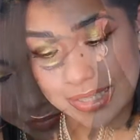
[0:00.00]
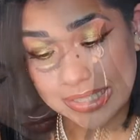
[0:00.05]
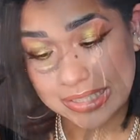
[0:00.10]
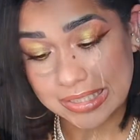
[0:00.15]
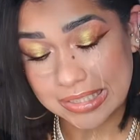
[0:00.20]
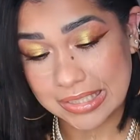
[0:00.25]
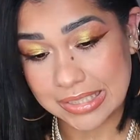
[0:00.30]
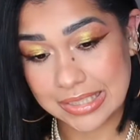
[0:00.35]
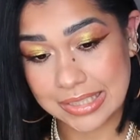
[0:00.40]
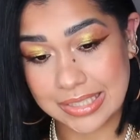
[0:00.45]

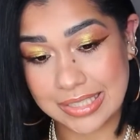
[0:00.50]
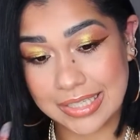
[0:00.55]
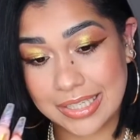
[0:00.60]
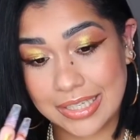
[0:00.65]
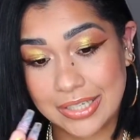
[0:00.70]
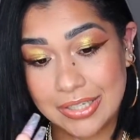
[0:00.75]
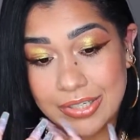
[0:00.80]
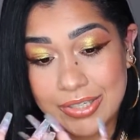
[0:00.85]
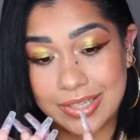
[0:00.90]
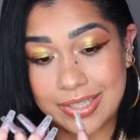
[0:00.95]
Eesh,
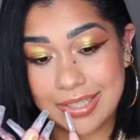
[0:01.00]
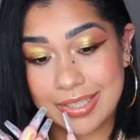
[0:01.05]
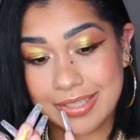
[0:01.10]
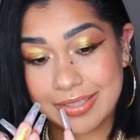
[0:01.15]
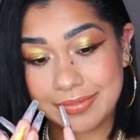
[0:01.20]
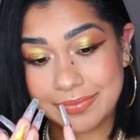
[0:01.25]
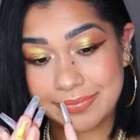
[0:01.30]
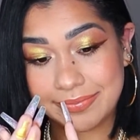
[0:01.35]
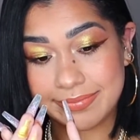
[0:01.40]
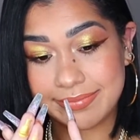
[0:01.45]
and look at
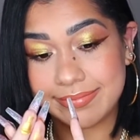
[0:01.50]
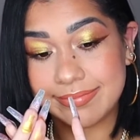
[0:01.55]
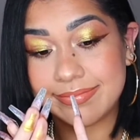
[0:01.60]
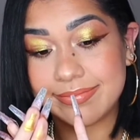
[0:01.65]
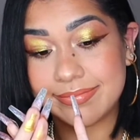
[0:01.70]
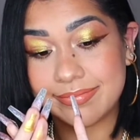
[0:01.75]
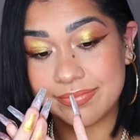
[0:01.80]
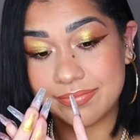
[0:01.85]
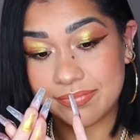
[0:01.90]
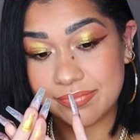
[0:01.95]
that.
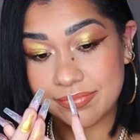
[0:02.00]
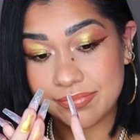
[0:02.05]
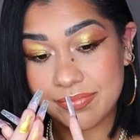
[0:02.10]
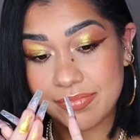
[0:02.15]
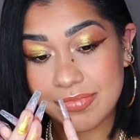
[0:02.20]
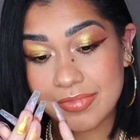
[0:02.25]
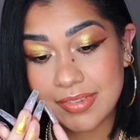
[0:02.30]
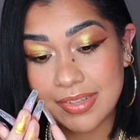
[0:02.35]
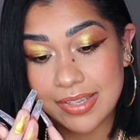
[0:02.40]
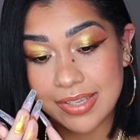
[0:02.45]

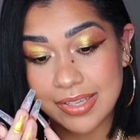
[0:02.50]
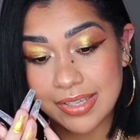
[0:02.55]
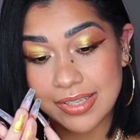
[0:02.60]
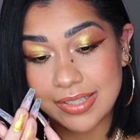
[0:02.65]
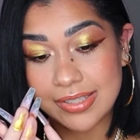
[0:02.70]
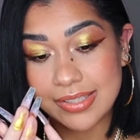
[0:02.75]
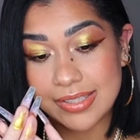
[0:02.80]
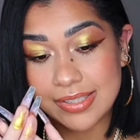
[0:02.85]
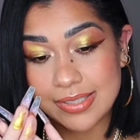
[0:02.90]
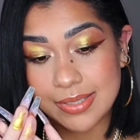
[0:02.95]

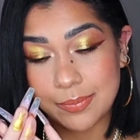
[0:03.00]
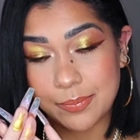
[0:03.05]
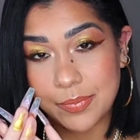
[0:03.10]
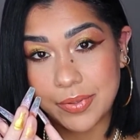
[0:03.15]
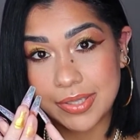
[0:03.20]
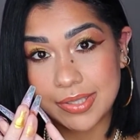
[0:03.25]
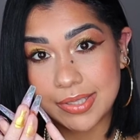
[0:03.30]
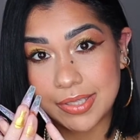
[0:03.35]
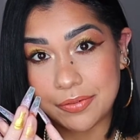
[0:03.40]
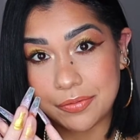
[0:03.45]
There's a
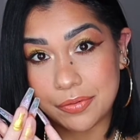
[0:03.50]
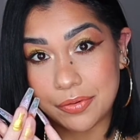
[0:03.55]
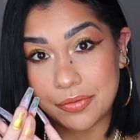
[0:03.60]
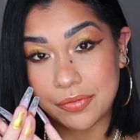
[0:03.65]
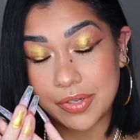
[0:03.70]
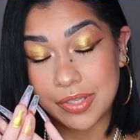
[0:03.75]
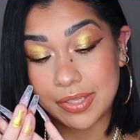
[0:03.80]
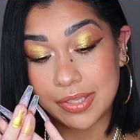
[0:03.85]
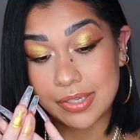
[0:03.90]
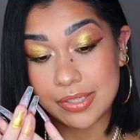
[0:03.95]
big difference
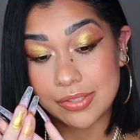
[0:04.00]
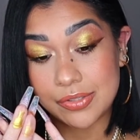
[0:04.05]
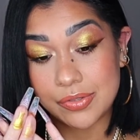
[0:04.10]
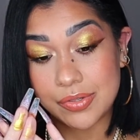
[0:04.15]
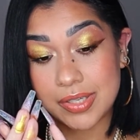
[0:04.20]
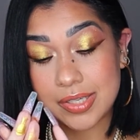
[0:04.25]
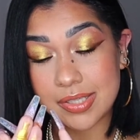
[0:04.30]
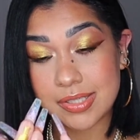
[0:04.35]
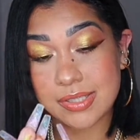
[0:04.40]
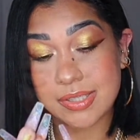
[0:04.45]
right there, as you
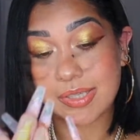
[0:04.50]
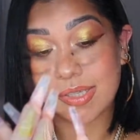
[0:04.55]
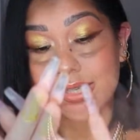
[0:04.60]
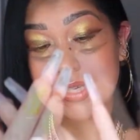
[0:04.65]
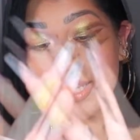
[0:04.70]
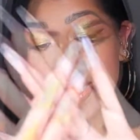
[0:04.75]
can see.